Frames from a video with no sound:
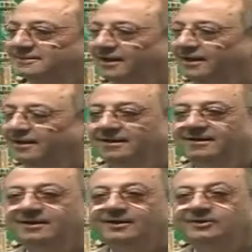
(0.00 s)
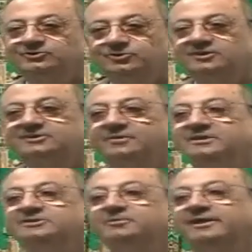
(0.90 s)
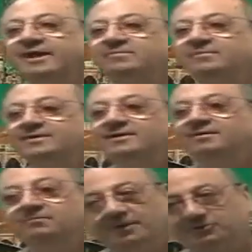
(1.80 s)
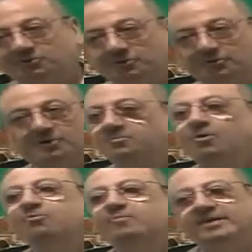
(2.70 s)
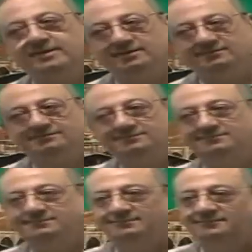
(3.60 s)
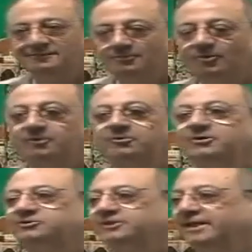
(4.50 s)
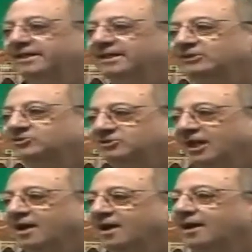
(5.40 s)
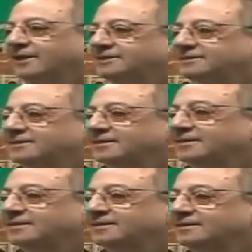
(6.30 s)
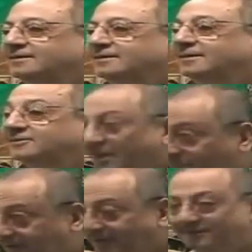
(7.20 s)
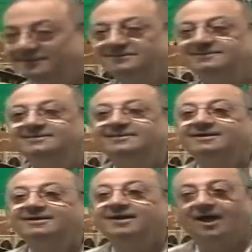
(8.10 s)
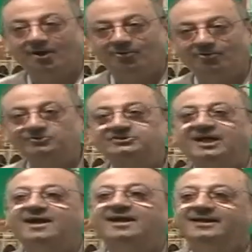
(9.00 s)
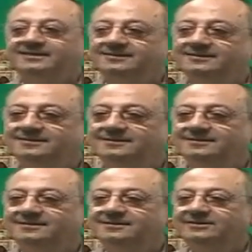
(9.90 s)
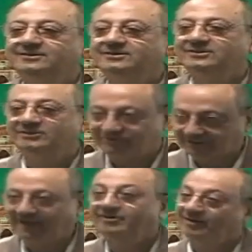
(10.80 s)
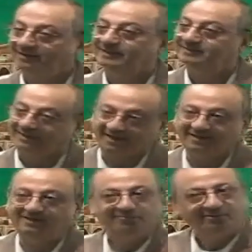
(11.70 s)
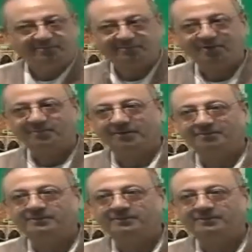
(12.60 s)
Huh? So the tamiz became majru. Remove min. What will you say? Sa'an tamran au sa'an sha'iran. Then it will be proper.